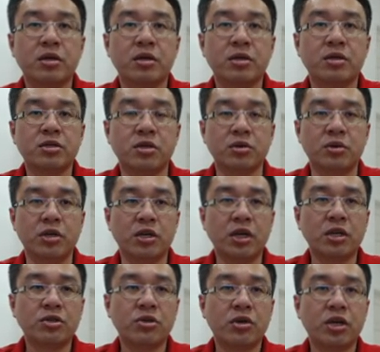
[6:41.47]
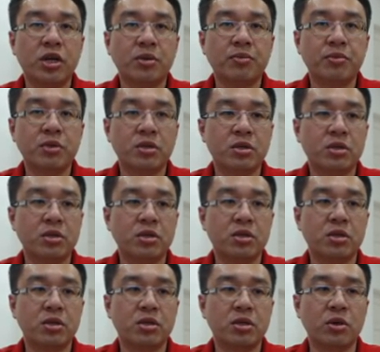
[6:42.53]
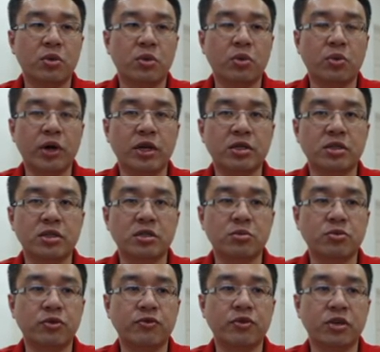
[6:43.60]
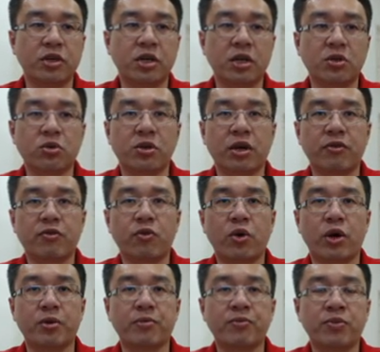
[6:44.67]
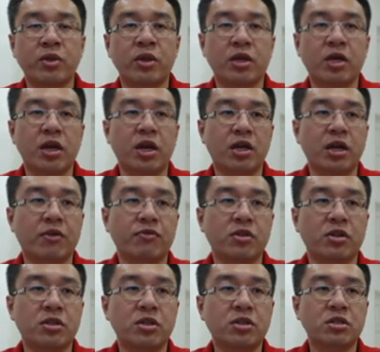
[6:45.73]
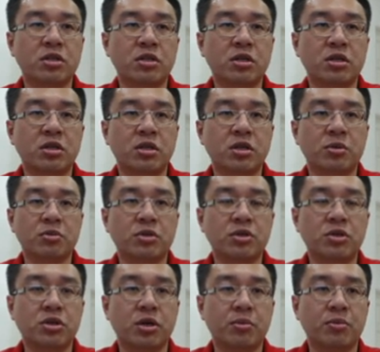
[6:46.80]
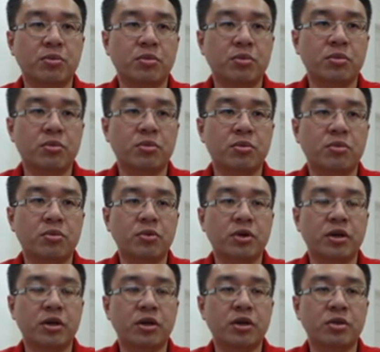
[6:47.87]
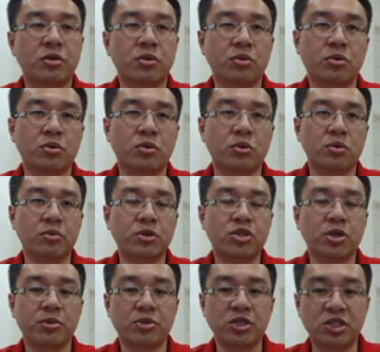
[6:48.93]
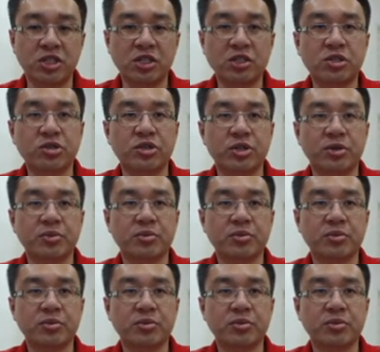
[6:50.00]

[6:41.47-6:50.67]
So in the actual game, the white just move the king to f1, and after this the bishop move to bishop g3,